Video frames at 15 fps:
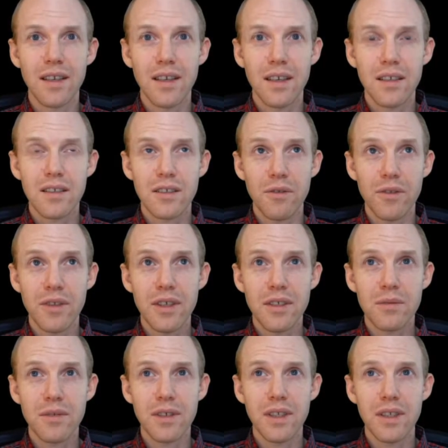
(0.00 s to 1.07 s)
So
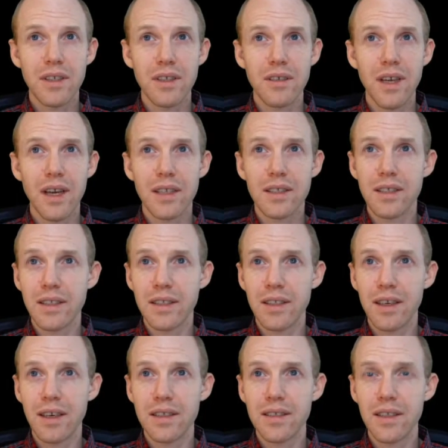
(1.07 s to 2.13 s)
this one here actually
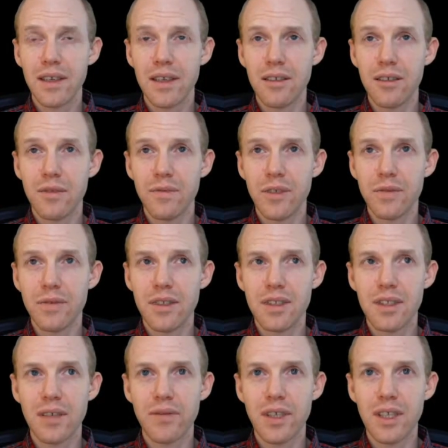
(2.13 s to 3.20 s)
costs one hundred
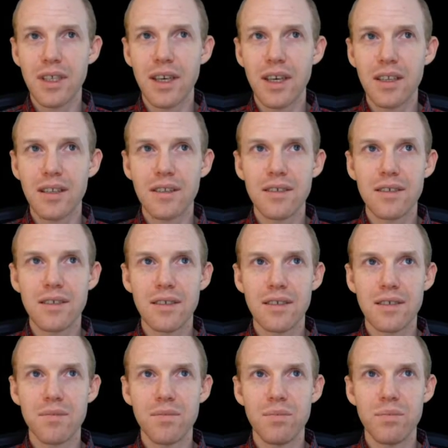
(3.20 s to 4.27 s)
fifty-seven dollars,
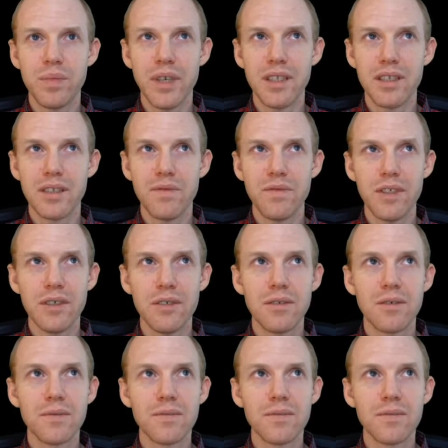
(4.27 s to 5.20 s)
this BenchVue.